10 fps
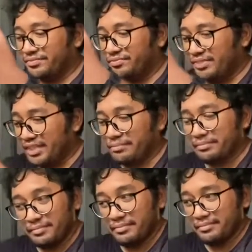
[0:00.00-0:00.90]
Yeah,
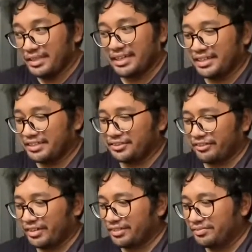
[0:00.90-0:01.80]
luckily it's
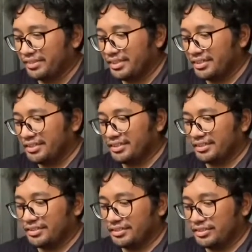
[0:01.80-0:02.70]
correct.
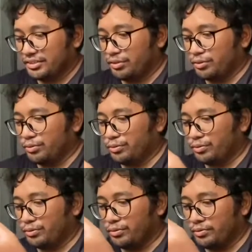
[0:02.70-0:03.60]
So
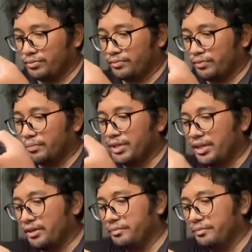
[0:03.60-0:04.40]
from here,